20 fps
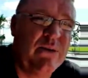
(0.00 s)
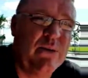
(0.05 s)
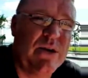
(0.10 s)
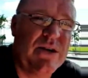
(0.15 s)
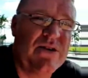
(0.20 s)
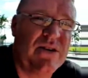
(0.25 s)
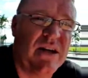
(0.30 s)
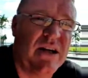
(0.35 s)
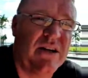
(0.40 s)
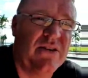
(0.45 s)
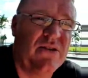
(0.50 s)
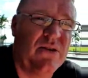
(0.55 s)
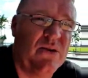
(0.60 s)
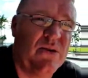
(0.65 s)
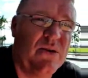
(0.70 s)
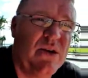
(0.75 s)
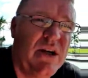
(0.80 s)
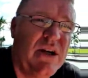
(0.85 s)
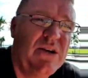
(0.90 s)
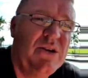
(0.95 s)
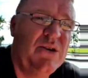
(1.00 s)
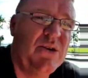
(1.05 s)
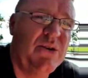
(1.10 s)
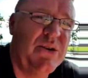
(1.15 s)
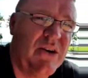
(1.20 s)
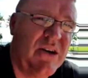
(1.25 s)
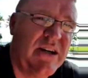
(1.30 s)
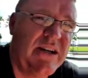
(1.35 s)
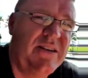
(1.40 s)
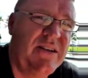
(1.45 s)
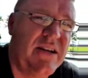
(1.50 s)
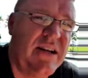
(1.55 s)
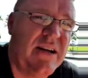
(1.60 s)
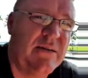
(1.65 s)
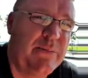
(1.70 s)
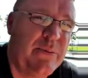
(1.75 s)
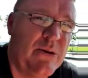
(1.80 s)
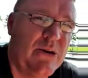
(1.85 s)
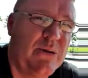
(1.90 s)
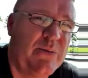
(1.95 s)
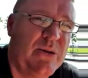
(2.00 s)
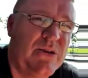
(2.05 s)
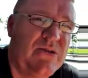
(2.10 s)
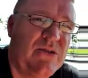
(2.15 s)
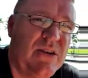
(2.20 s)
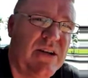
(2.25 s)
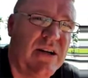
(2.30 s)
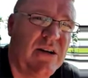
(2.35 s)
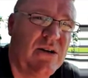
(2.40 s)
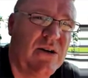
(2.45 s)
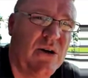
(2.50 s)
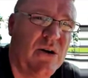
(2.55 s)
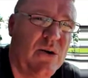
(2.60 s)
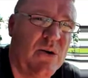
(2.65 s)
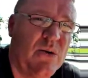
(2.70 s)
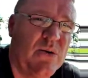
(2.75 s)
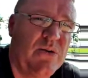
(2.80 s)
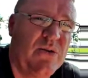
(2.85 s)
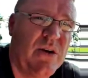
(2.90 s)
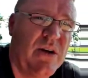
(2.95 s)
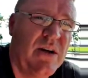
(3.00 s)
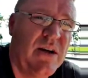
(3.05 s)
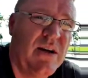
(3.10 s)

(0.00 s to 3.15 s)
we start to unite in our purpose and our goals,